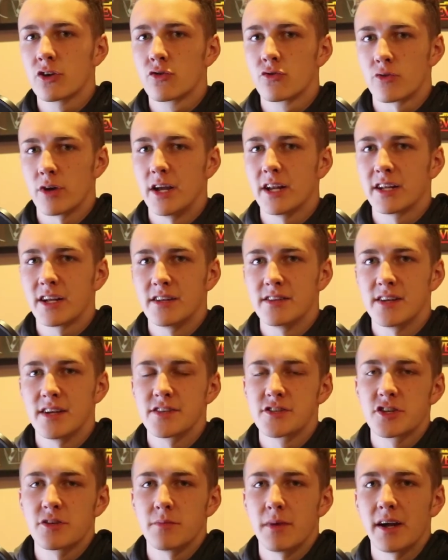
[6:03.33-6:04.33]
great
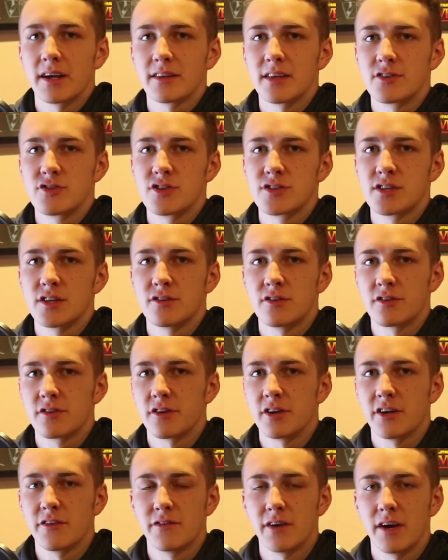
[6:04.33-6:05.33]
condenser mic that's just under
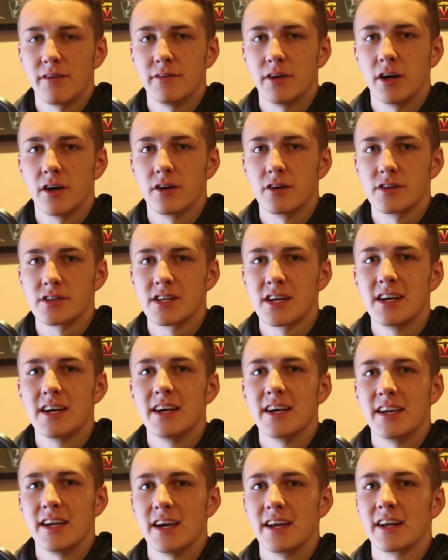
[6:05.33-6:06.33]
$35.
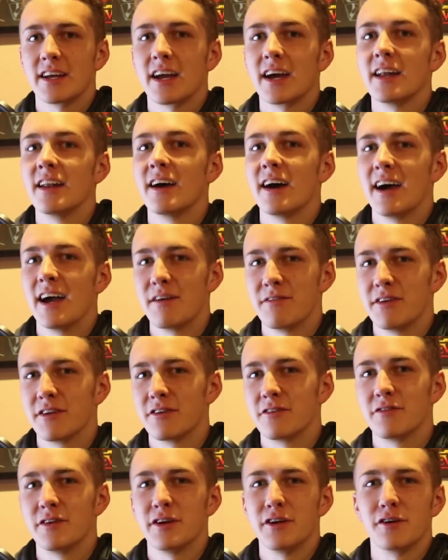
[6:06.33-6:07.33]
Yet again, I have
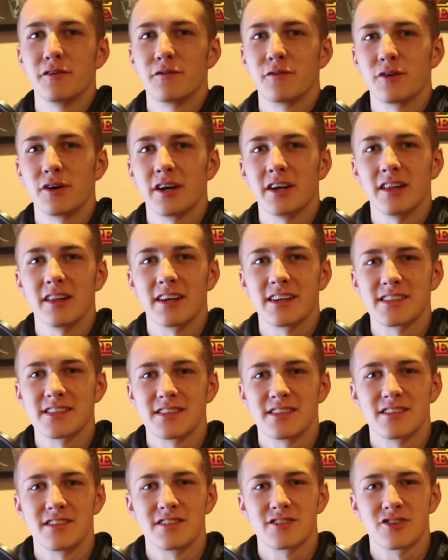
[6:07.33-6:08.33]
another video for it, links
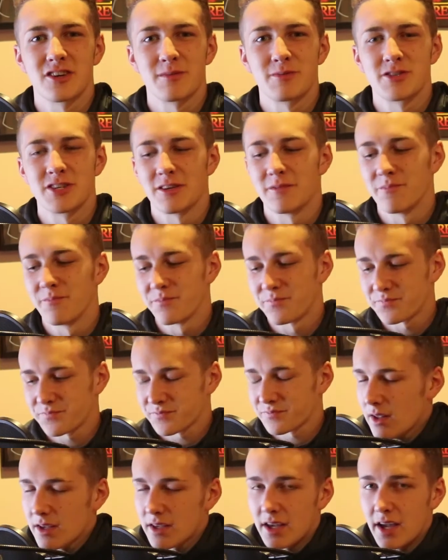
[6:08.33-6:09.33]
in the description.
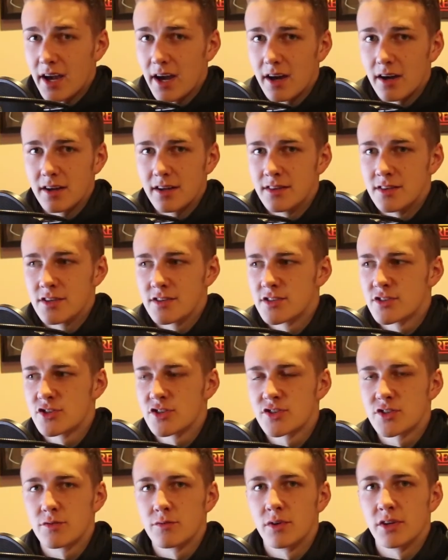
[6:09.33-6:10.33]
Yeah, this is
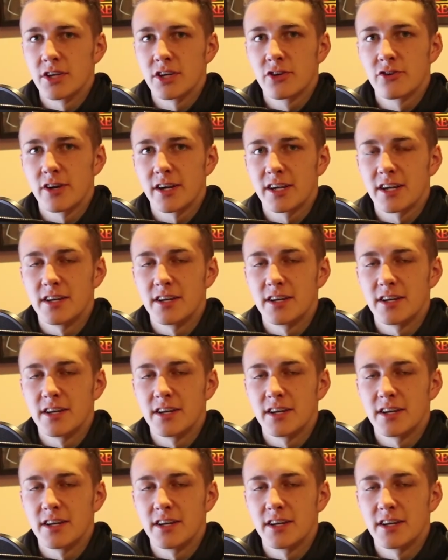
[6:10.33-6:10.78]
just a really great